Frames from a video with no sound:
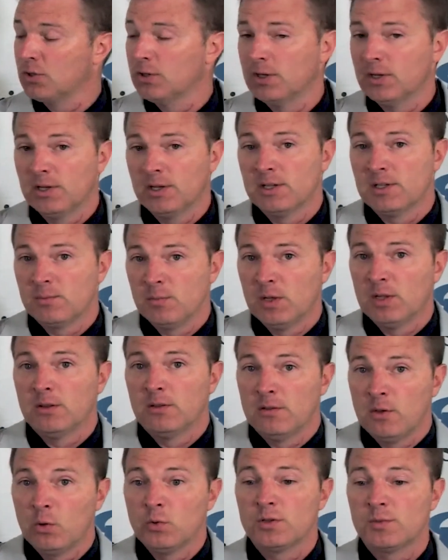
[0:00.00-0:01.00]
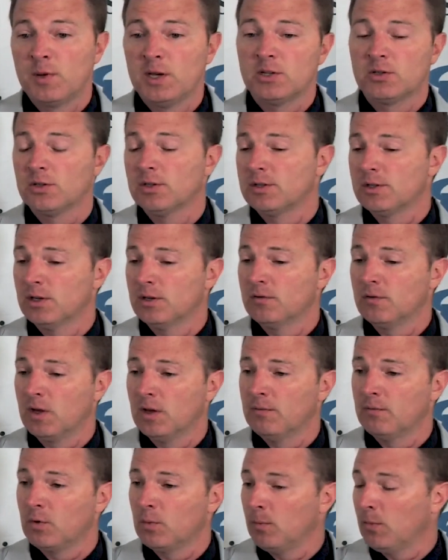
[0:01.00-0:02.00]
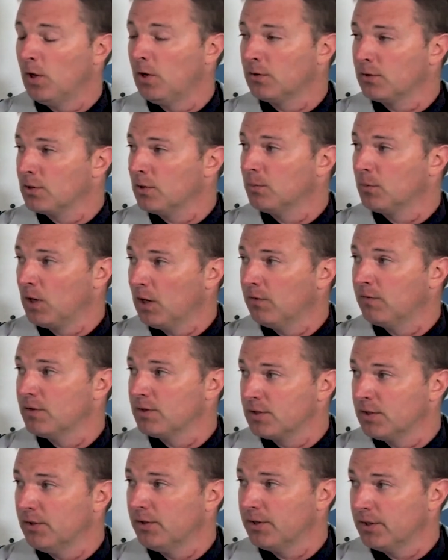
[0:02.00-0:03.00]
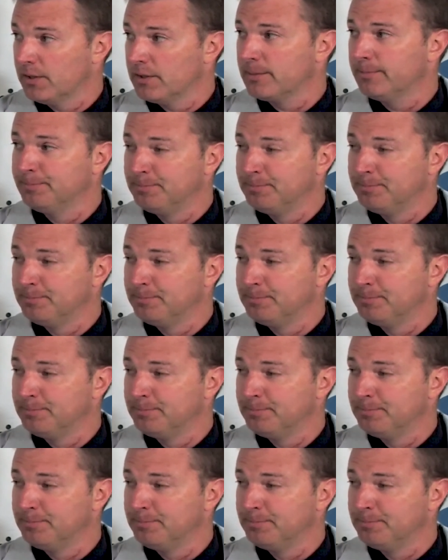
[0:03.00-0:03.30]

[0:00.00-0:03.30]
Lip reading: It has been those patients that have come from long-term care facilities.